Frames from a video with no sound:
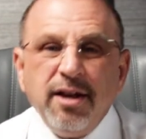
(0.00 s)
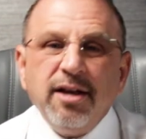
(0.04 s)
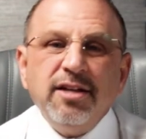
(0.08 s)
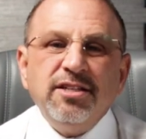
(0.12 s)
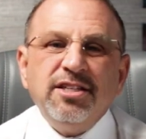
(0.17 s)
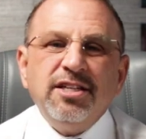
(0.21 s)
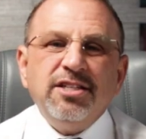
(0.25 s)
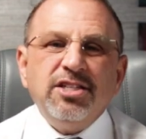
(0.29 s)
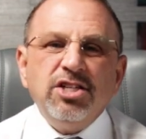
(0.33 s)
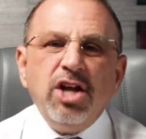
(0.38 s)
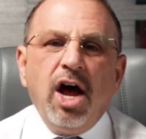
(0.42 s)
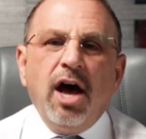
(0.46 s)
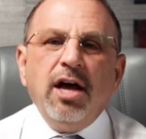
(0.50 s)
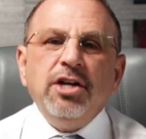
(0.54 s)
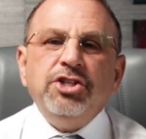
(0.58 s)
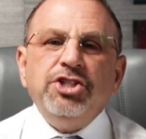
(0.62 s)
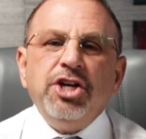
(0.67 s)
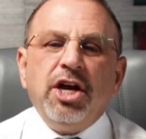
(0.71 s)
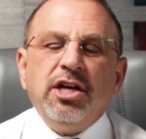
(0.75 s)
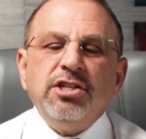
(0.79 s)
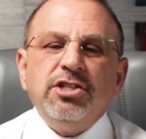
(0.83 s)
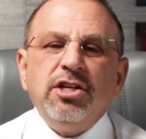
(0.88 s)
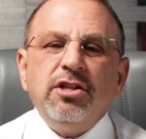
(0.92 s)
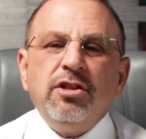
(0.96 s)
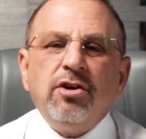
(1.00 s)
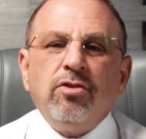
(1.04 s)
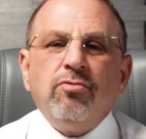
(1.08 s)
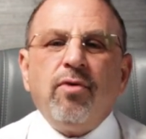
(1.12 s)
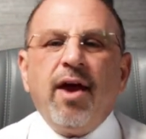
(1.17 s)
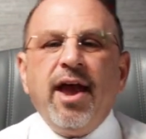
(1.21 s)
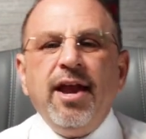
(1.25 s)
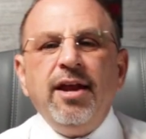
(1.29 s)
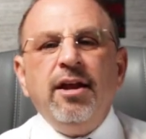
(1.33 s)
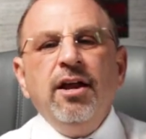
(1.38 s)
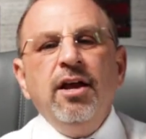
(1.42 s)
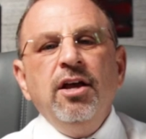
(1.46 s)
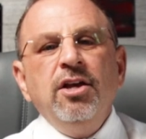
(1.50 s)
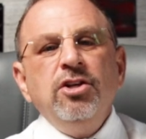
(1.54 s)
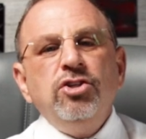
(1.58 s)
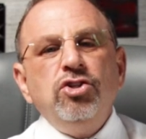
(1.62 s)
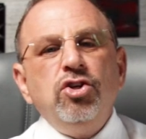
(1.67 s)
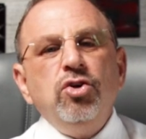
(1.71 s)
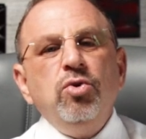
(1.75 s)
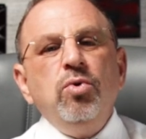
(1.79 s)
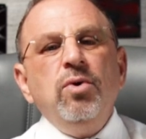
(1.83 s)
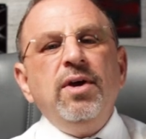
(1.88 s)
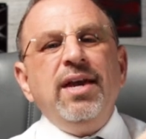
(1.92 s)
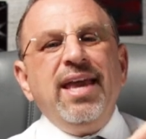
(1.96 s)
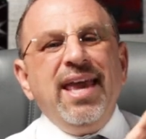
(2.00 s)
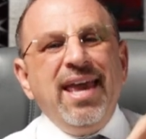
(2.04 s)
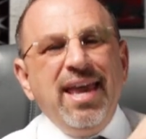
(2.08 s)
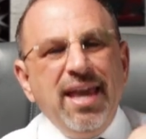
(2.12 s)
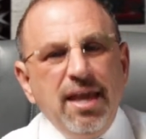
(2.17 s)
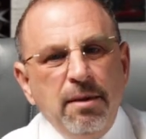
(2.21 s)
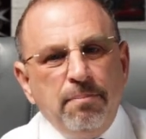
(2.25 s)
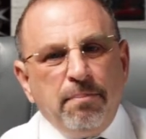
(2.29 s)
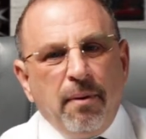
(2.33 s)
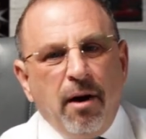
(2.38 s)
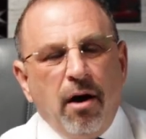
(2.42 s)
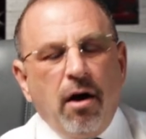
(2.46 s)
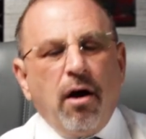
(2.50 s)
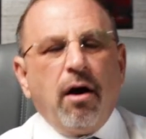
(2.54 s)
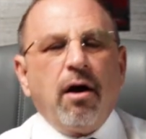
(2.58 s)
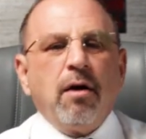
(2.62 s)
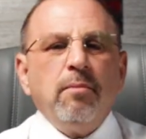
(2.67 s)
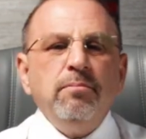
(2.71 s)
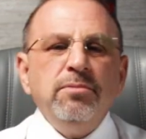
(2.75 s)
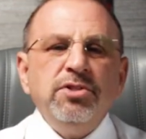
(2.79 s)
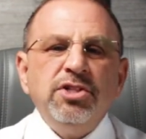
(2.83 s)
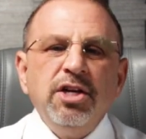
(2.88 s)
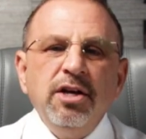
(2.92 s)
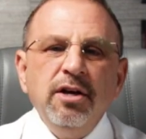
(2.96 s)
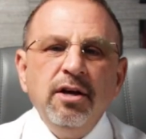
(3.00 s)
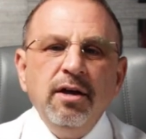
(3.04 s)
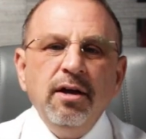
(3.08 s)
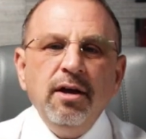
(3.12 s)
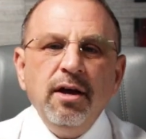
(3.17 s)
Because it's not just the right to keep arms.